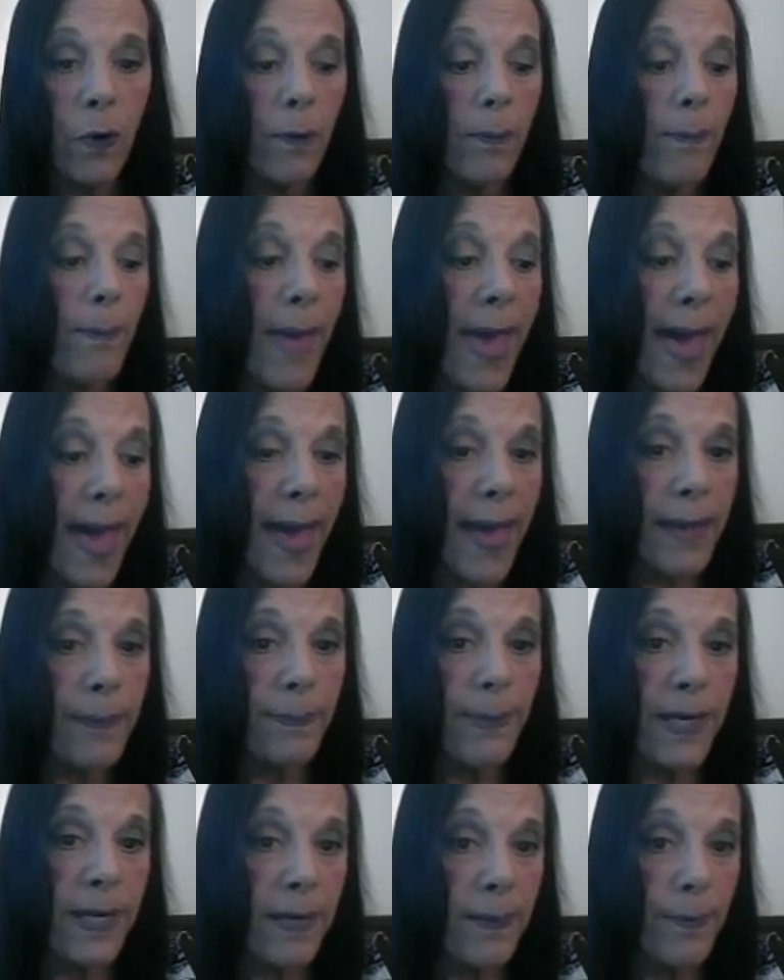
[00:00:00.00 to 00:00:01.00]
or
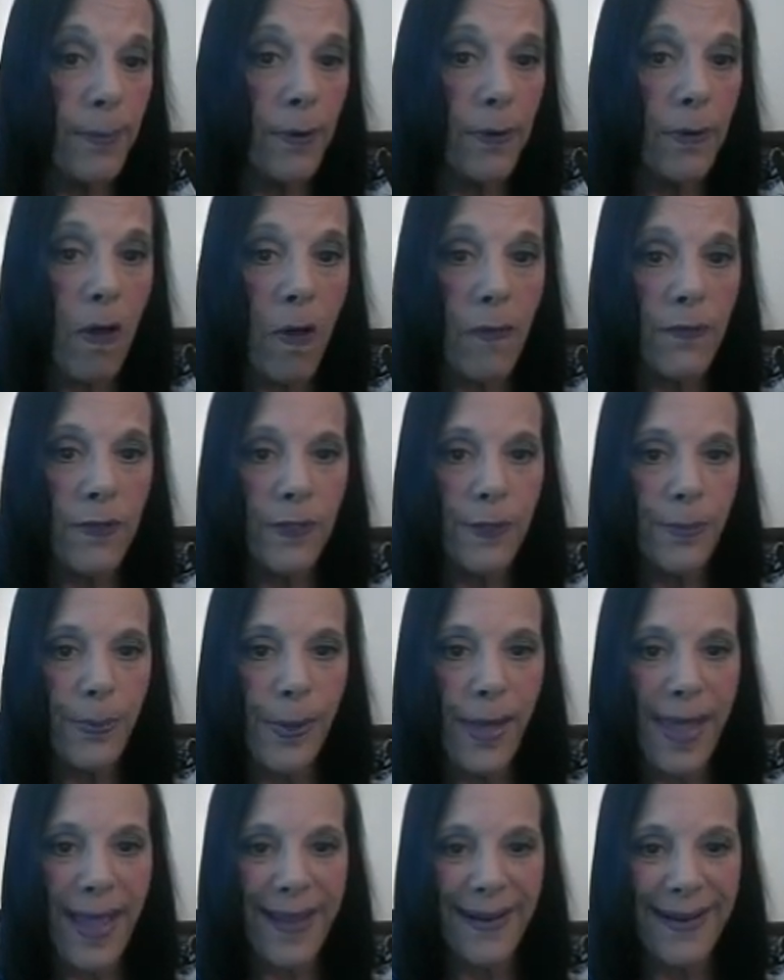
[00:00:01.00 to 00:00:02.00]
bad people on this
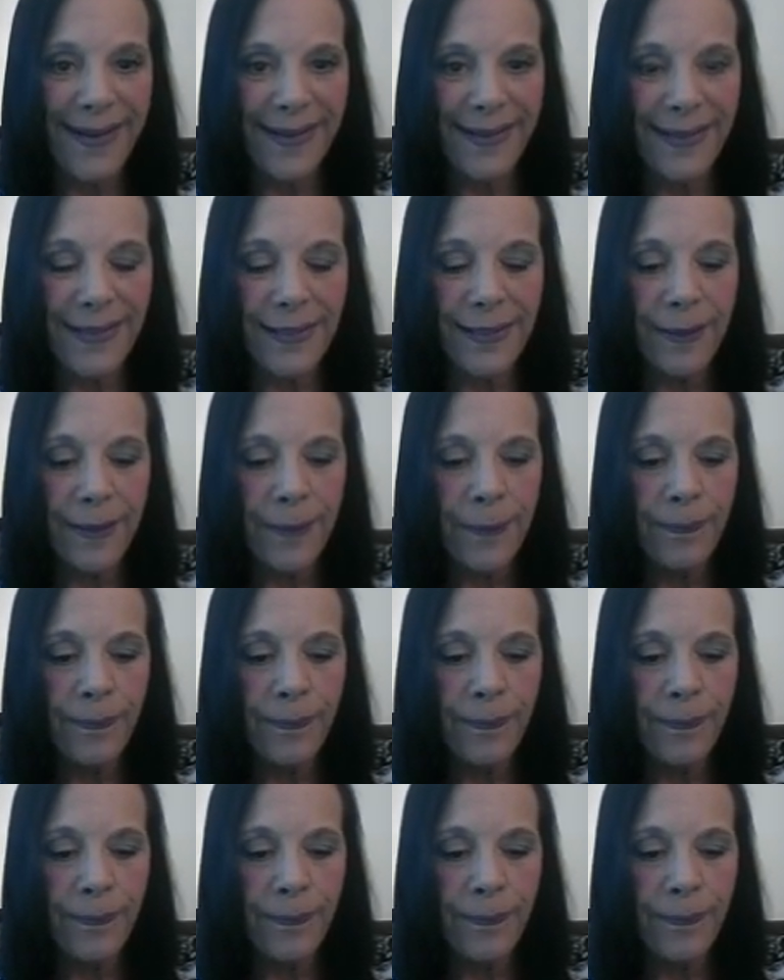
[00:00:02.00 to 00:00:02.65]
planet.